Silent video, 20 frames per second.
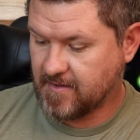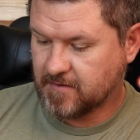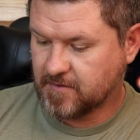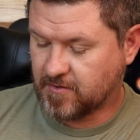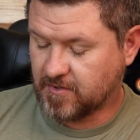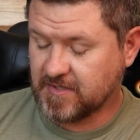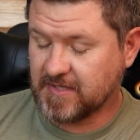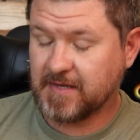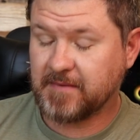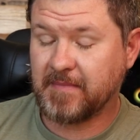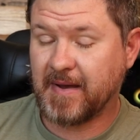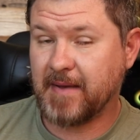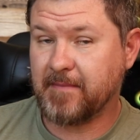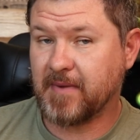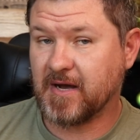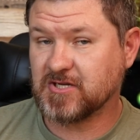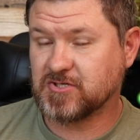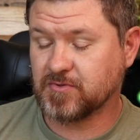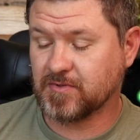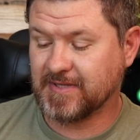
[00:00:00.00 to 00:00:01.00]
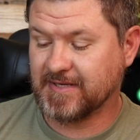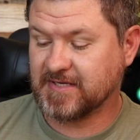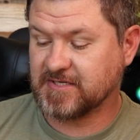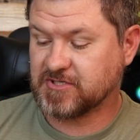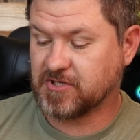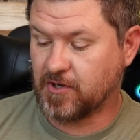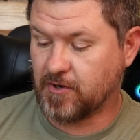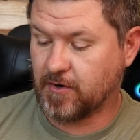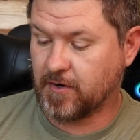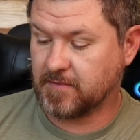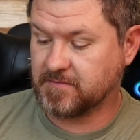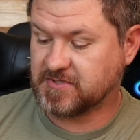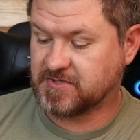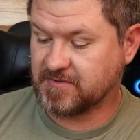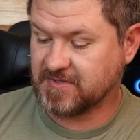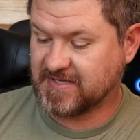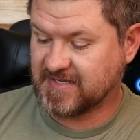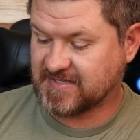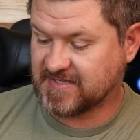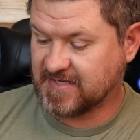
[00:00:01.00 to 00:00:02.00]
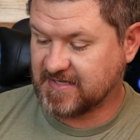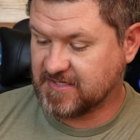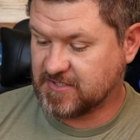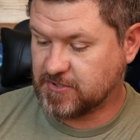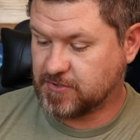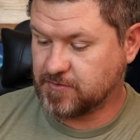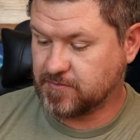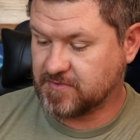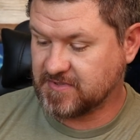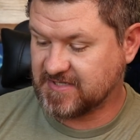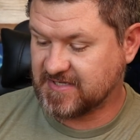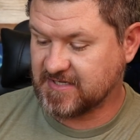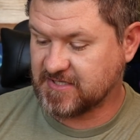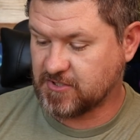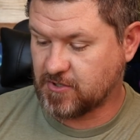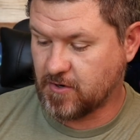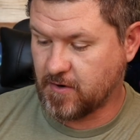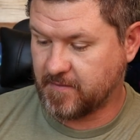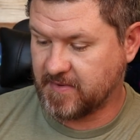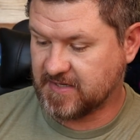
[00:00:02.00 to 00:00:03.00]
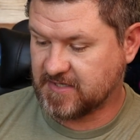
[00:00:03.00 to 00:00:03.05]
Currently, my module is armed, so it does need to disarm